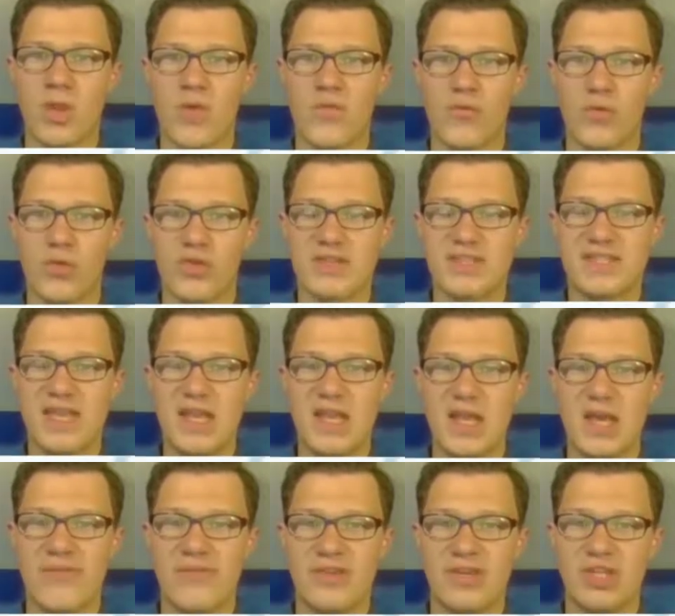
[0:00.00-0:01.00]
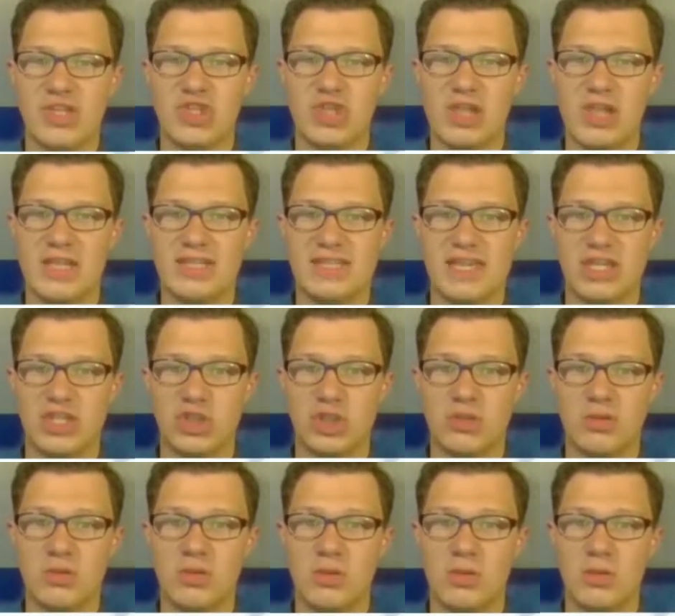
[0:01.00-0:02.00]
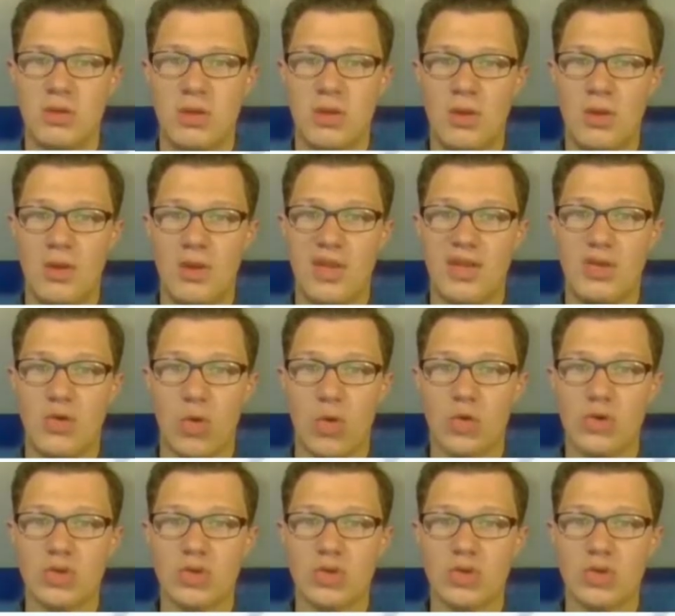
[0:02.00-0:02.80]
For the set of initialization, in order